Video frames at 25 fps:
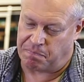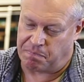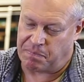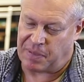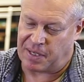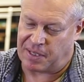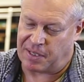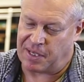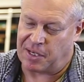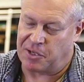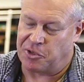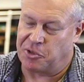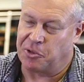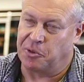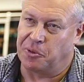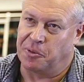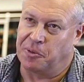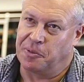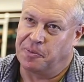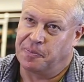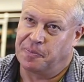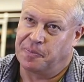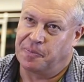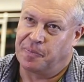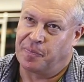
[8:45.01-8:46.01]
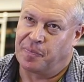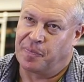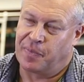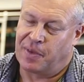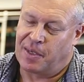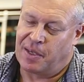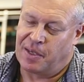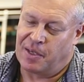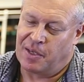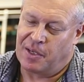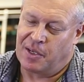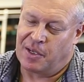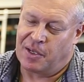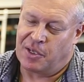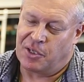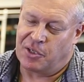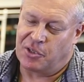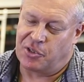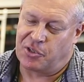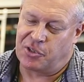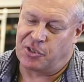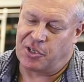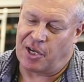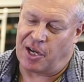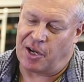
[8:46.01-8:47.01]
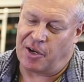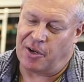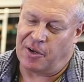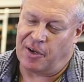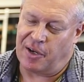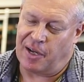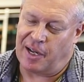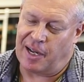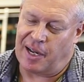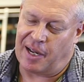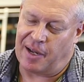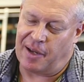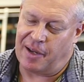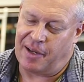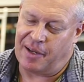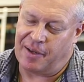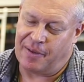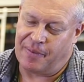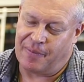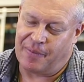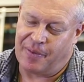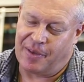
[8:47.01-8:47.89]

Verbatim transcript: but they do. Hmm. So, uh,